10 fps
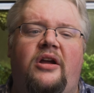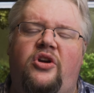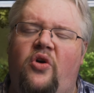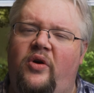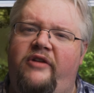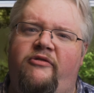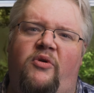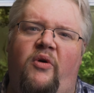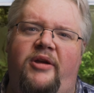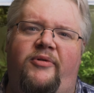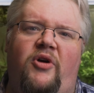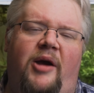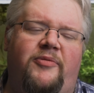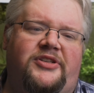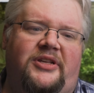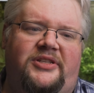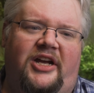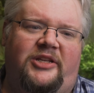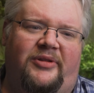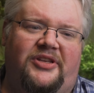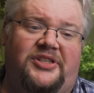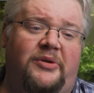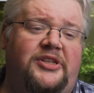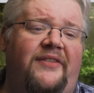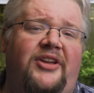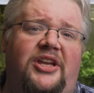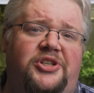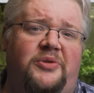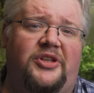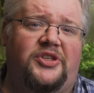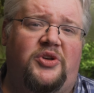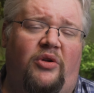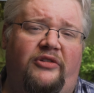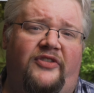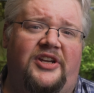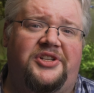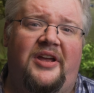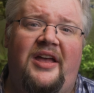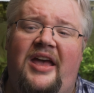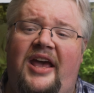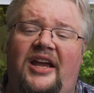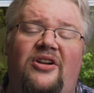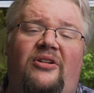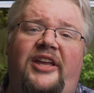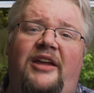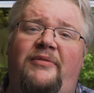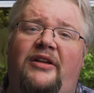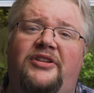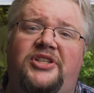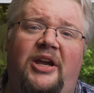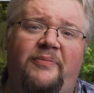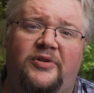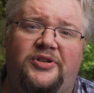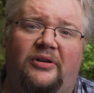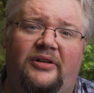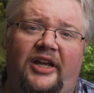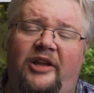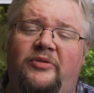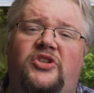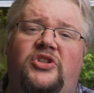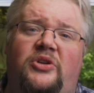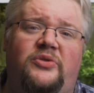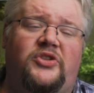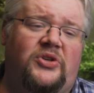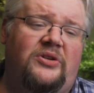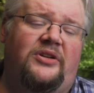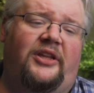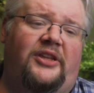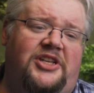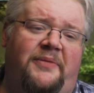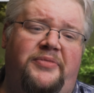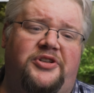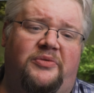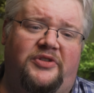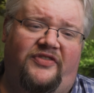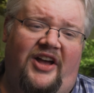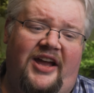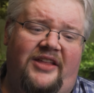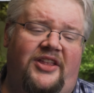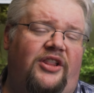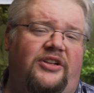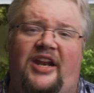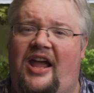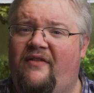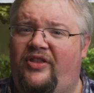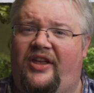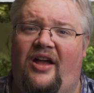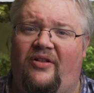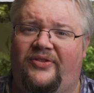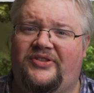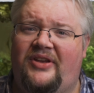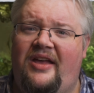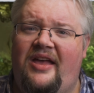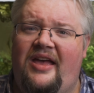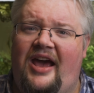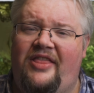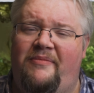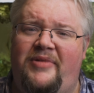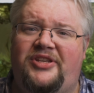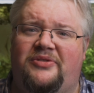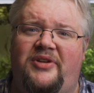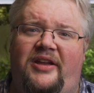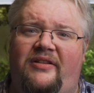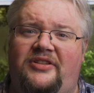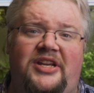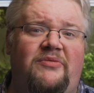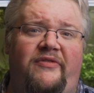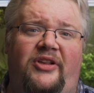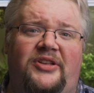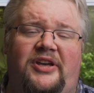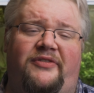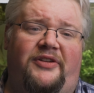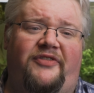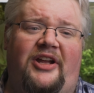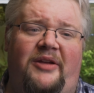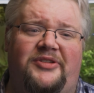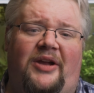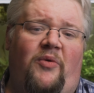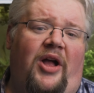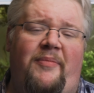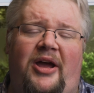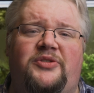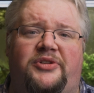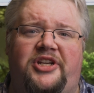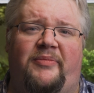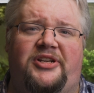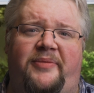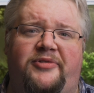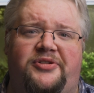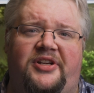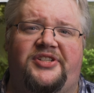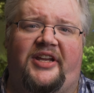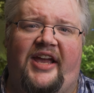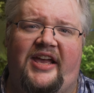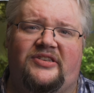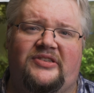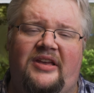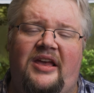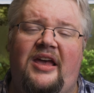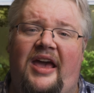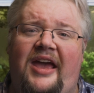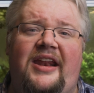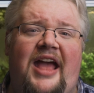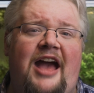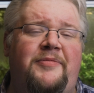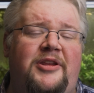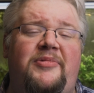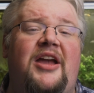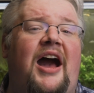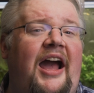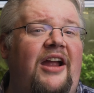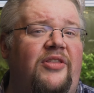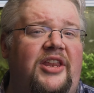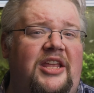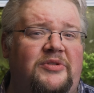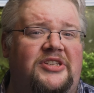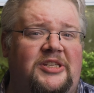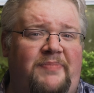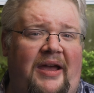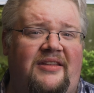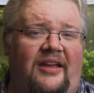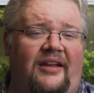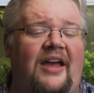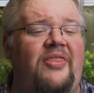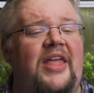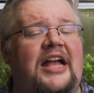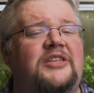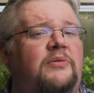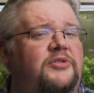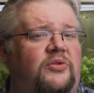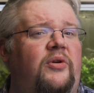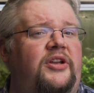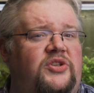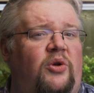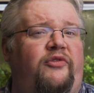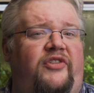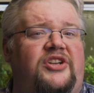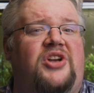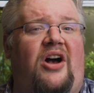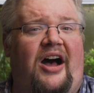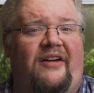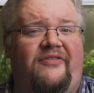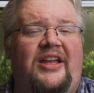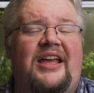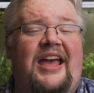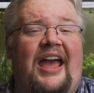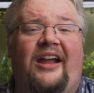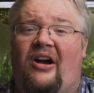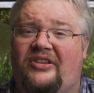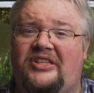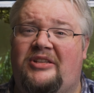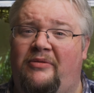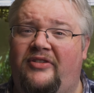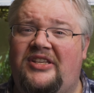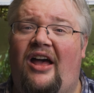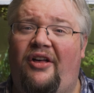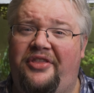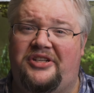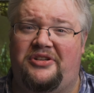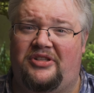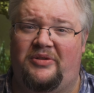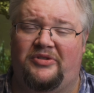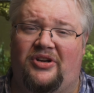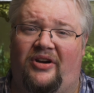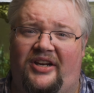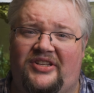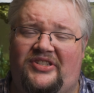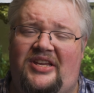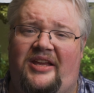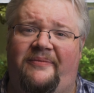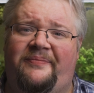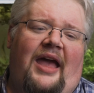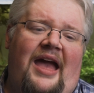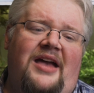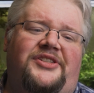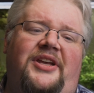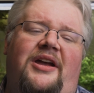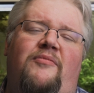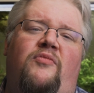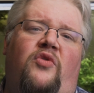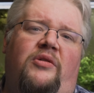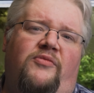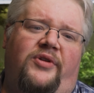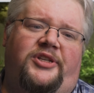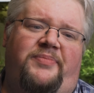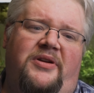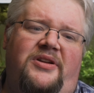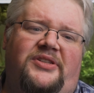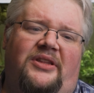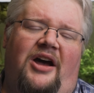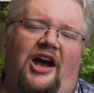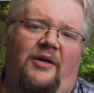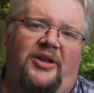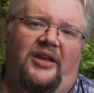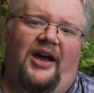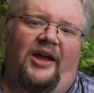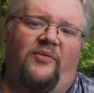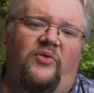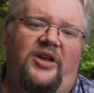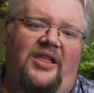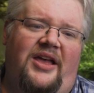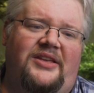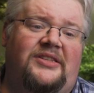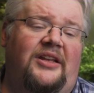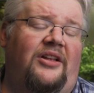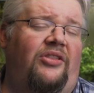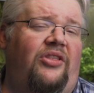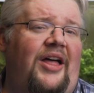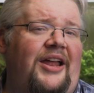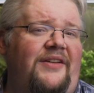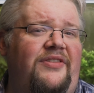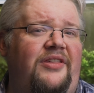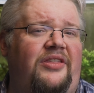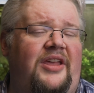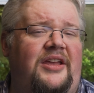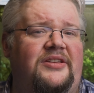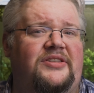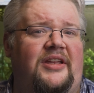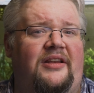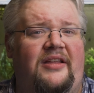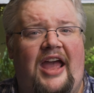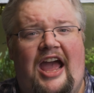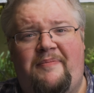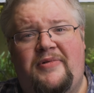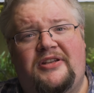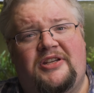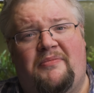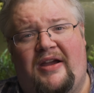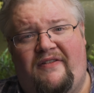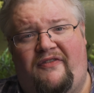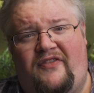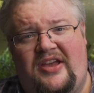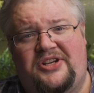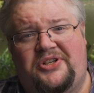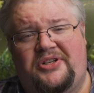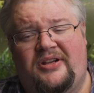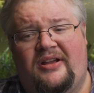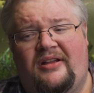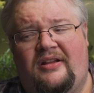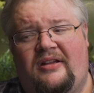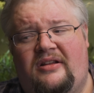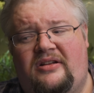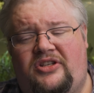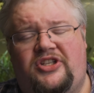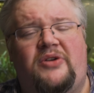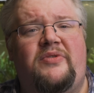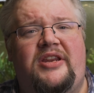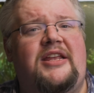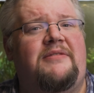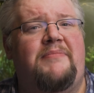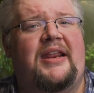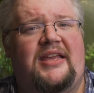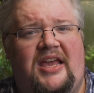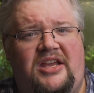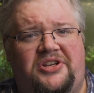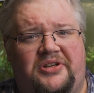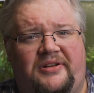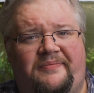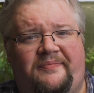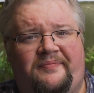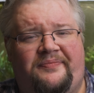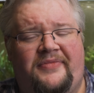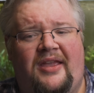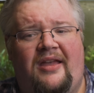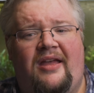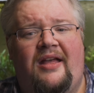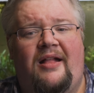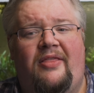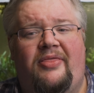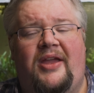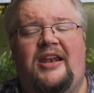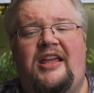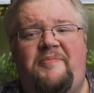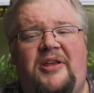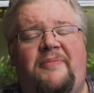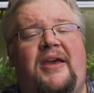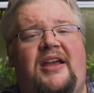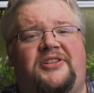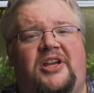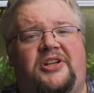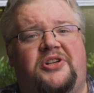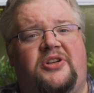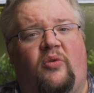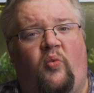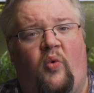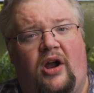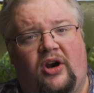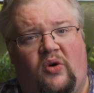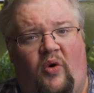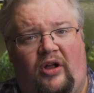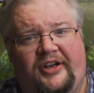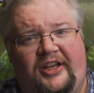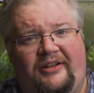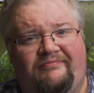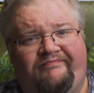Cory from Aquarium Co-op recently talked about this, how he's having issue with his goldfish, and it all came down to temperature. And he was so certain that the temperature was fine that he looked at everything else. And the mystery didn't reveal itself until finally he was like, well, I might as well check my temperature just in case. And it happened to be higher than he was expecting, and that's what was throwing his goldfish off and causing some of his health issues he was starting to see. As I got more and more experience in the hobby, I realized that a lot of the things that happen to my fish don't need medication. They need me to pay attention to the water quality.